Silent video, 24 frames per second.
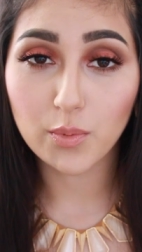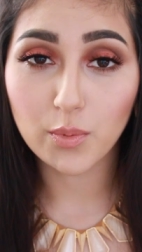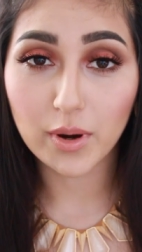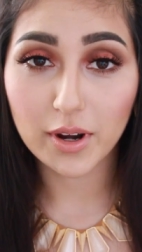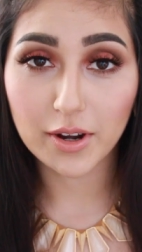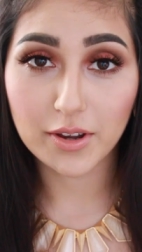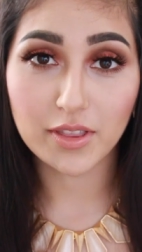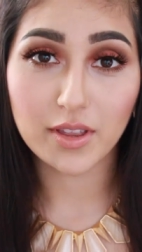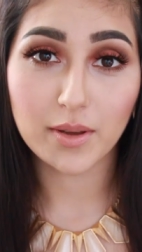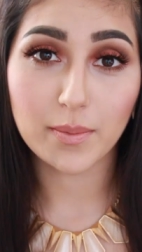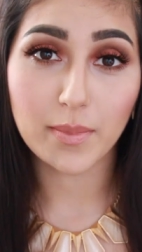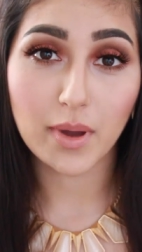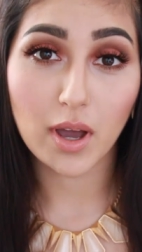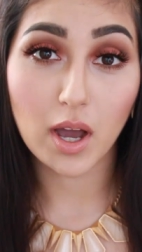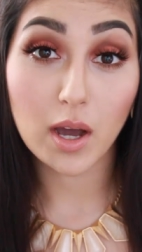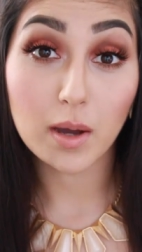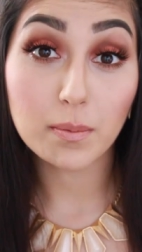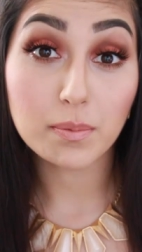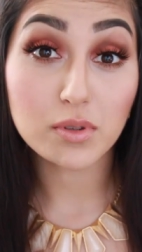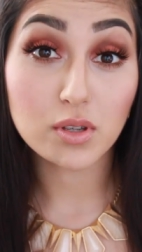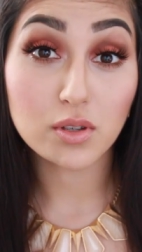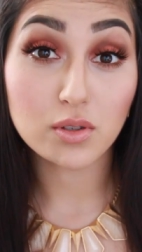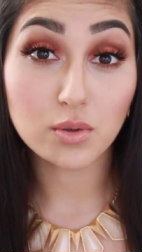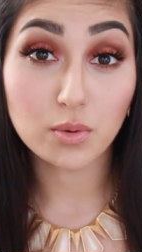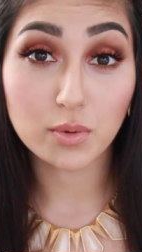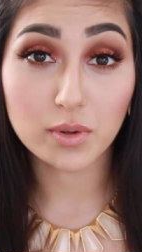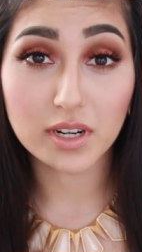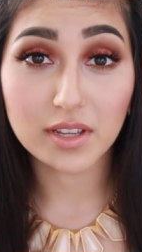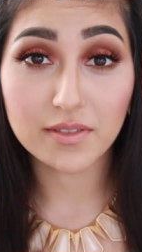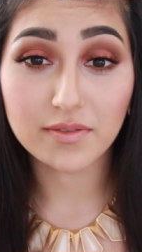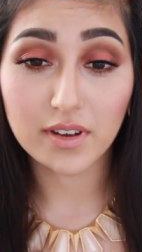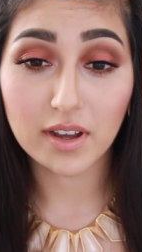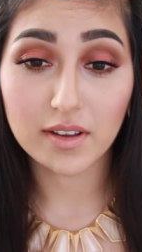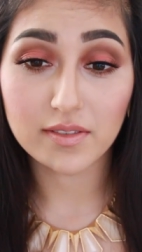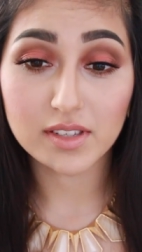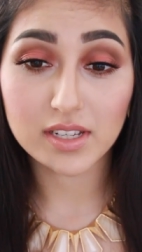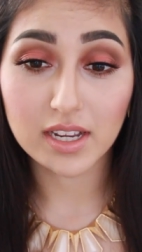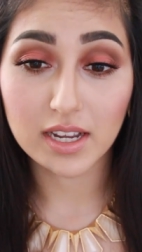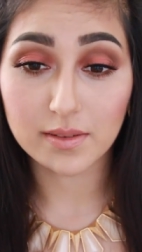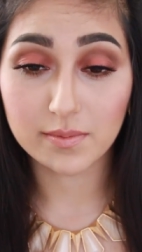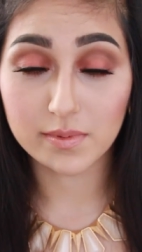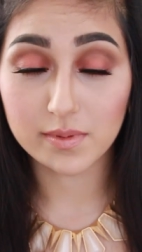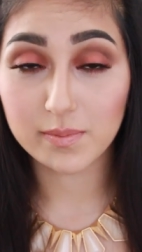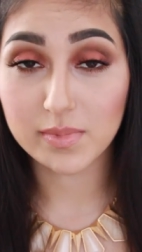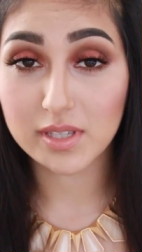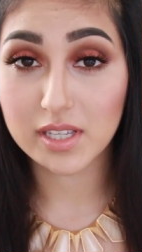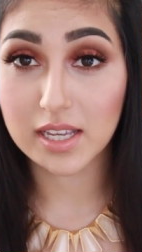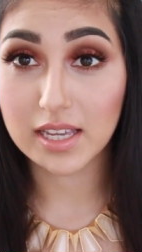wear them up to 25
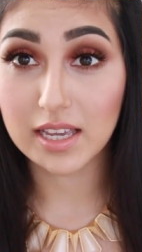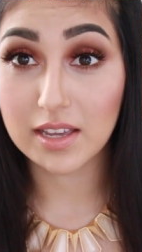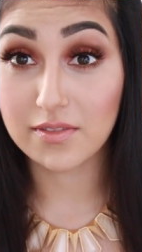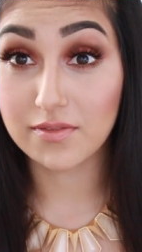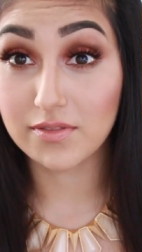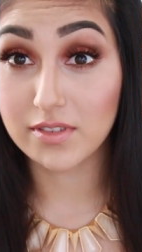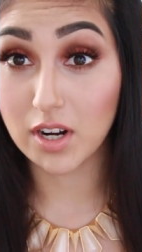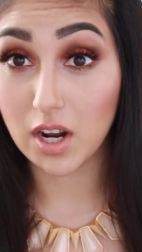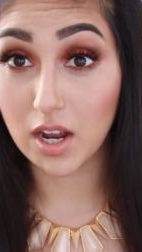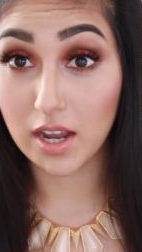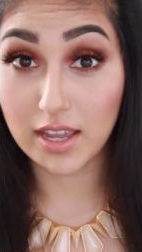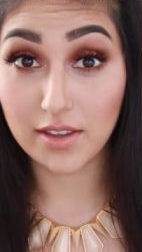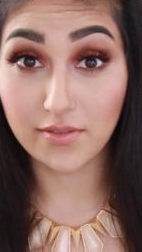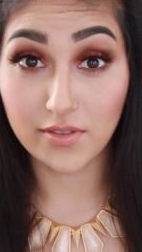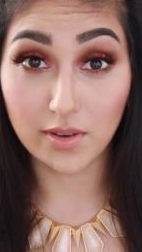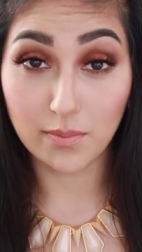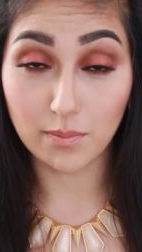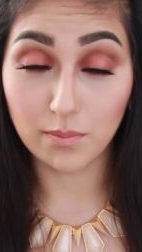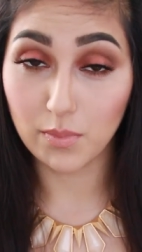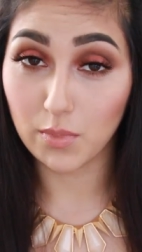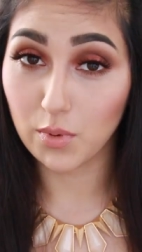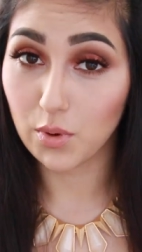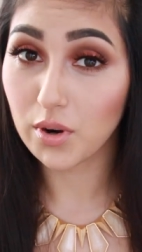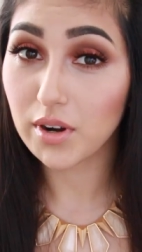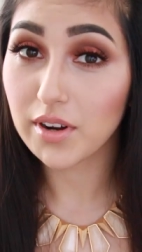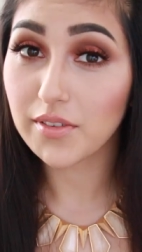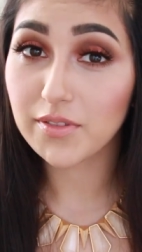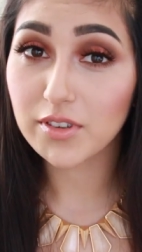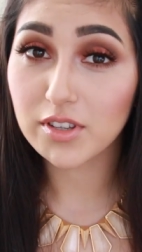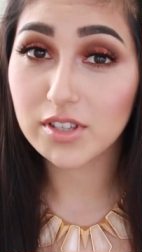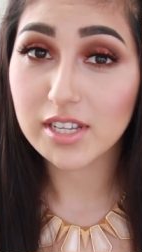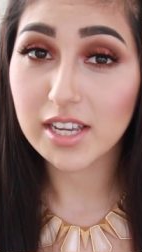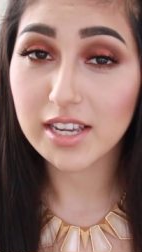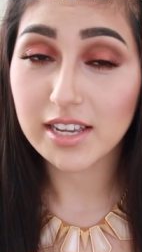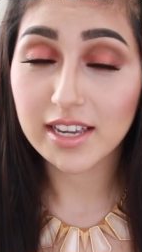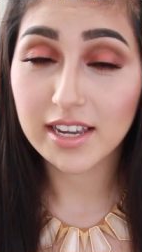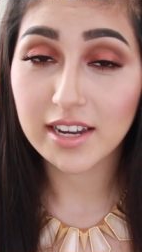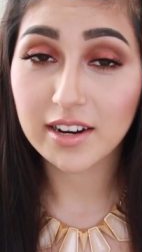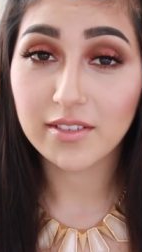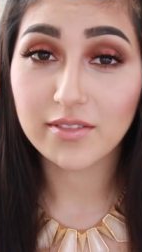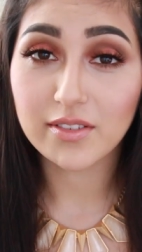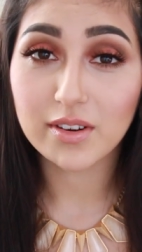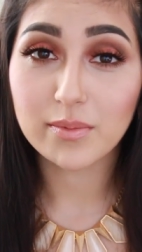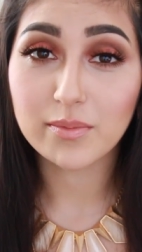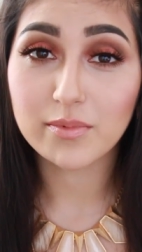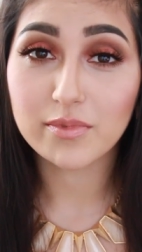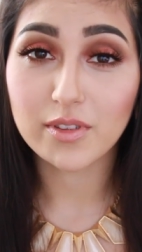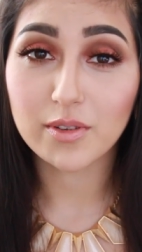times, if not even more, if you take care of
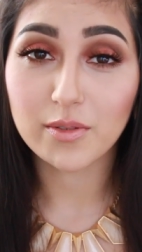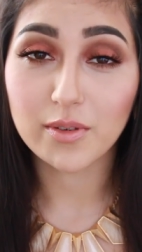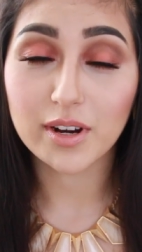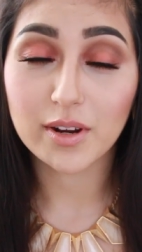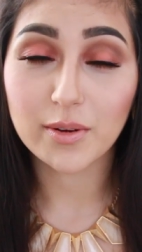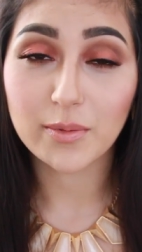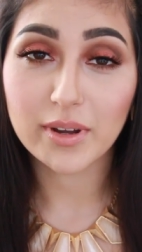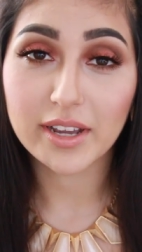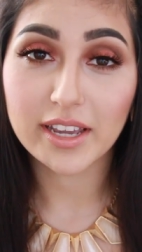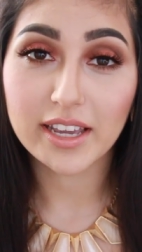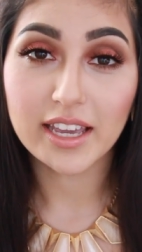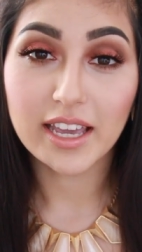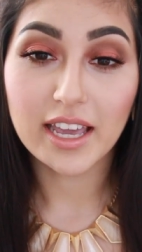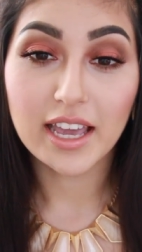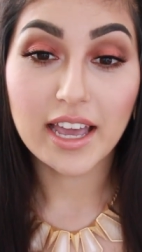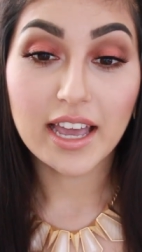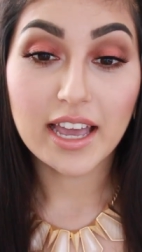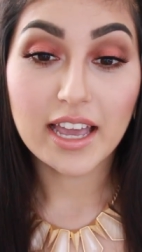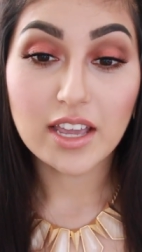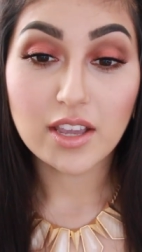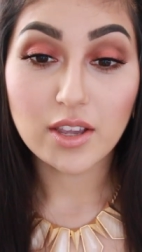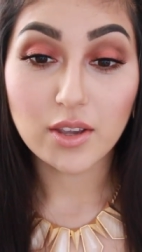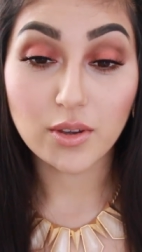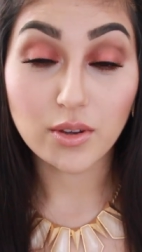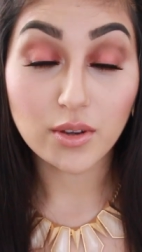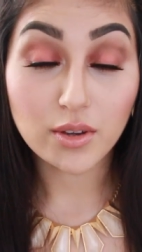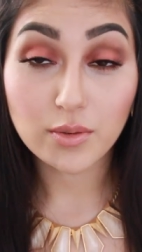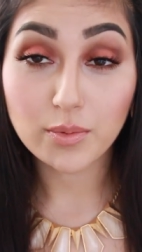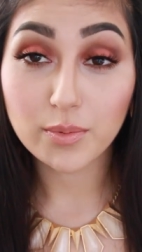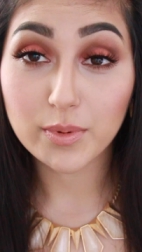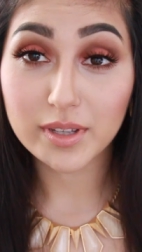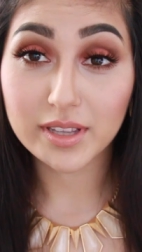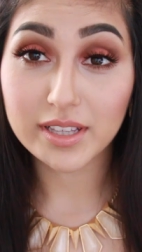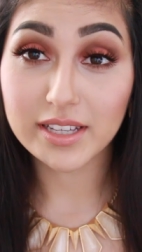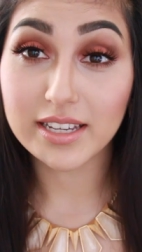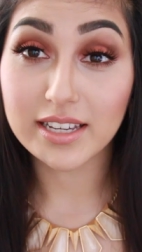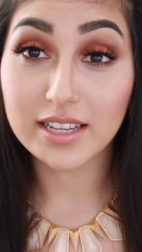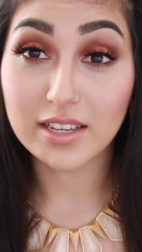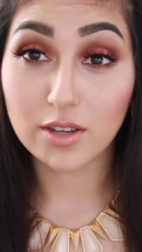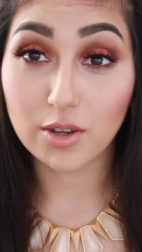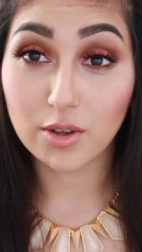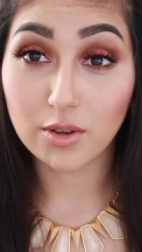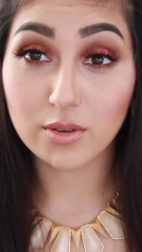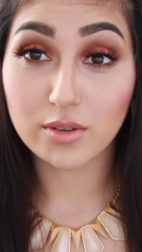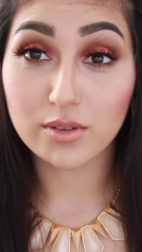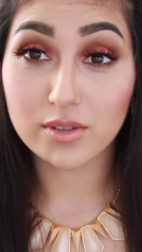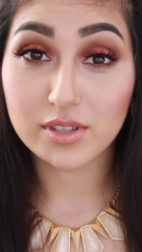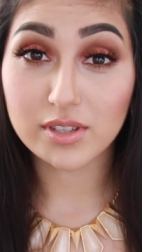them the right way. You could really
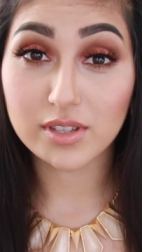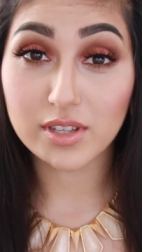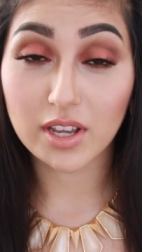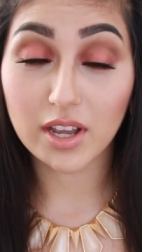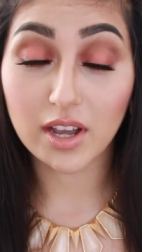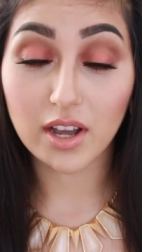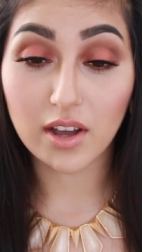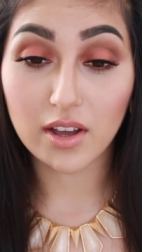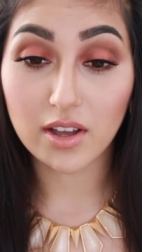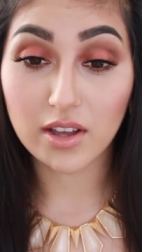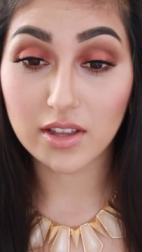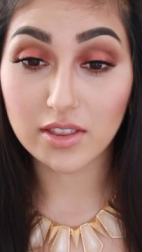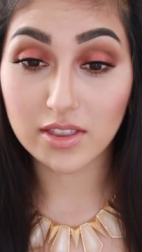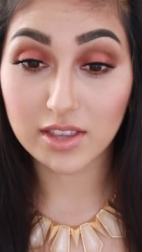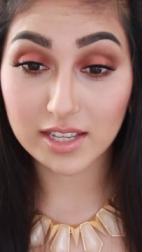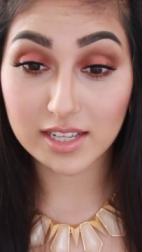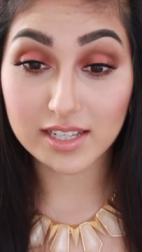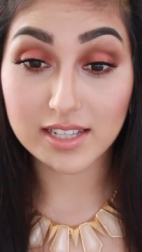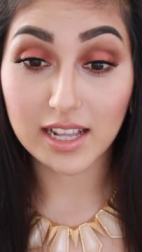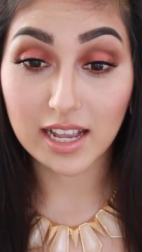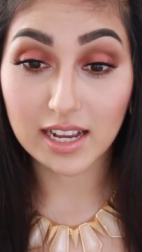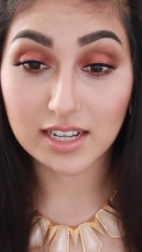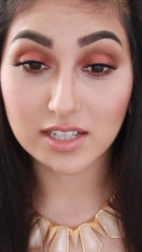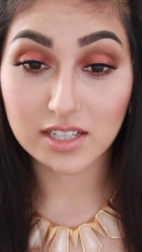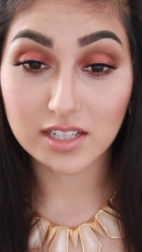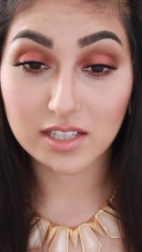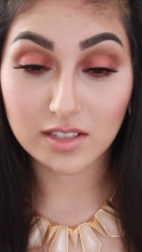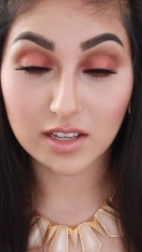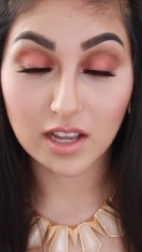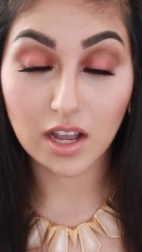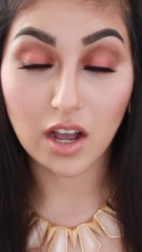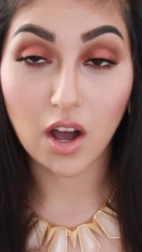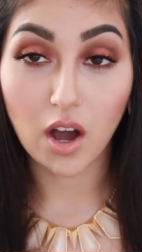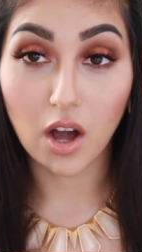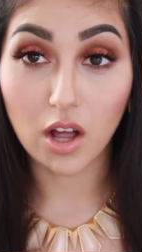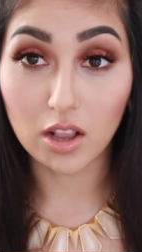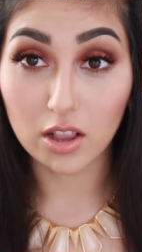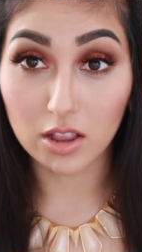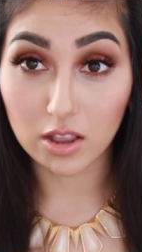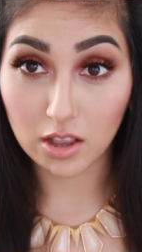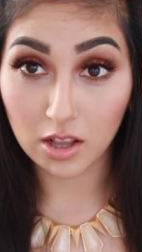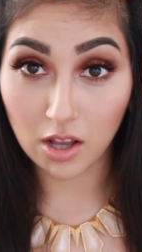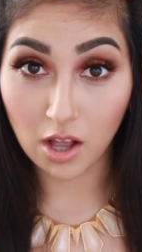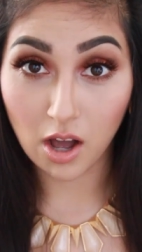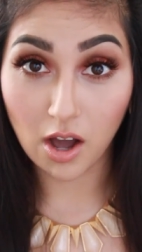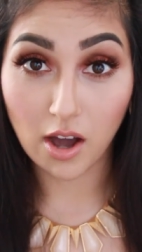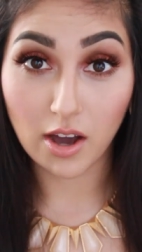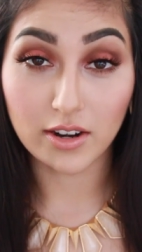use these lashes a
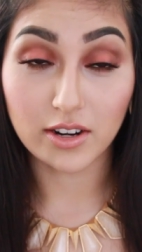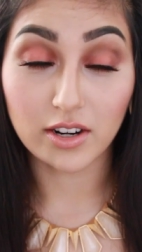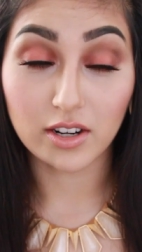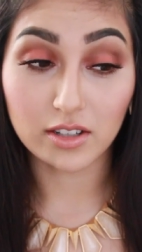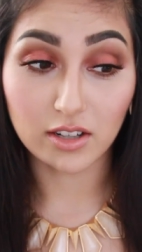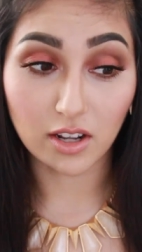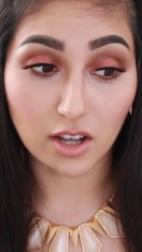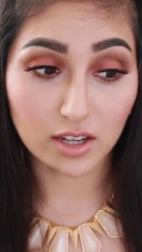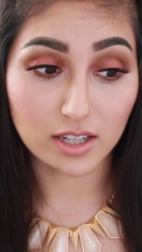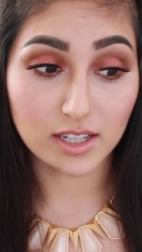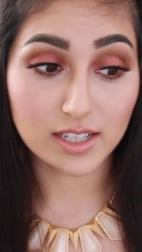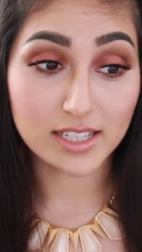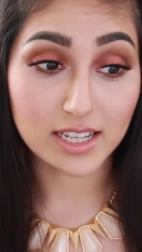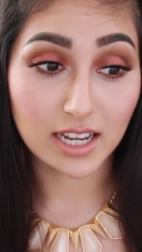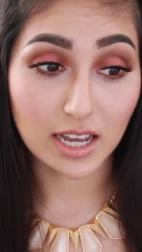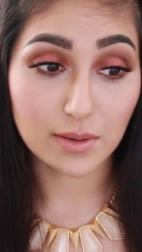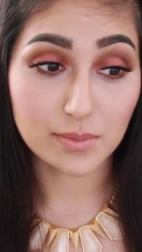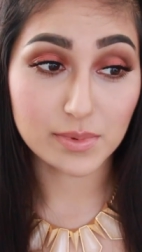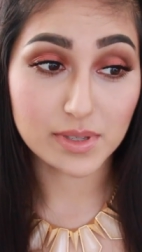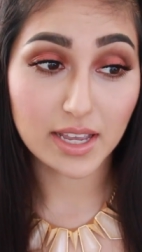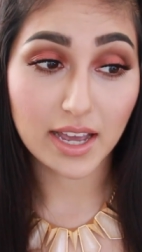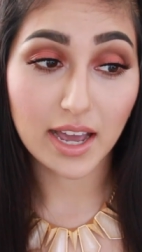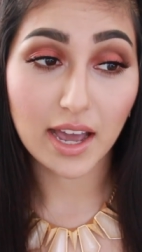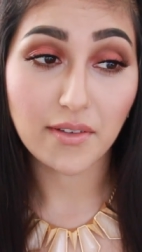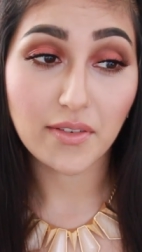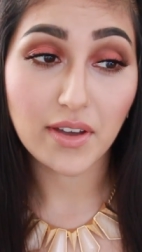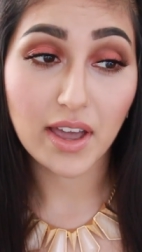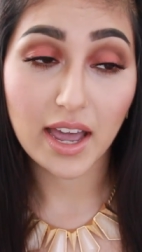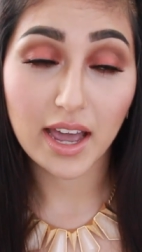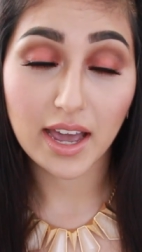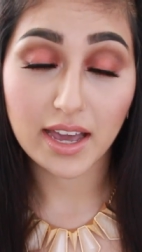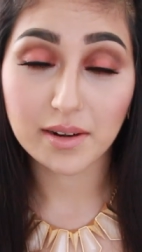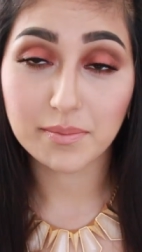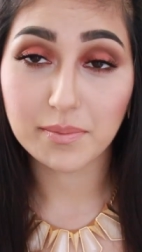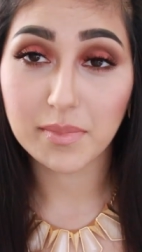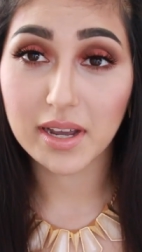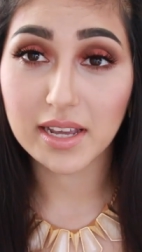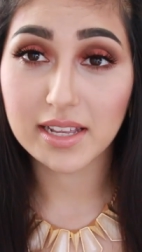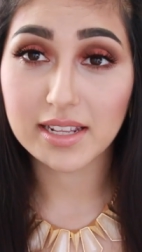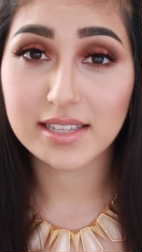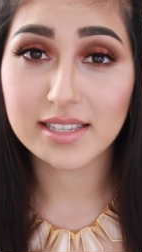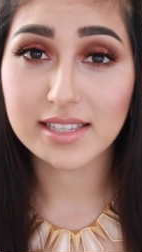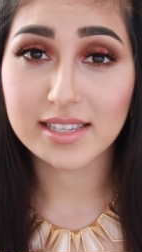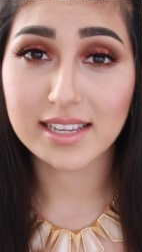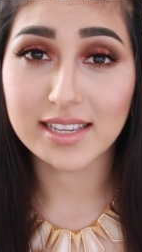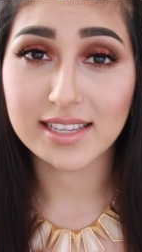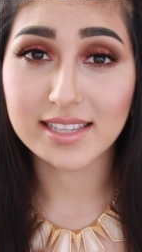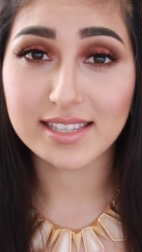lot of times. I've had mine
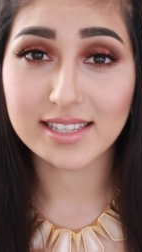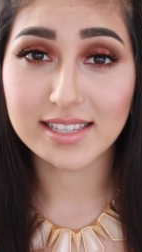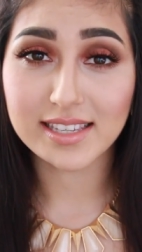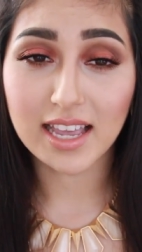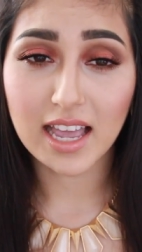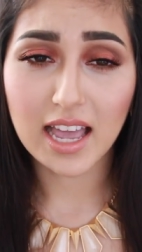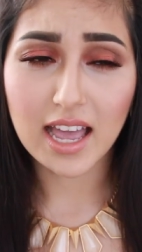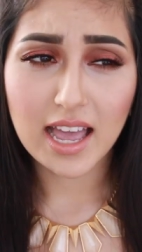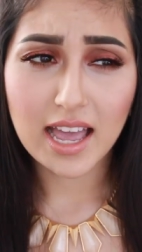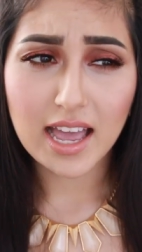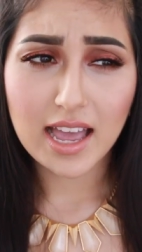since,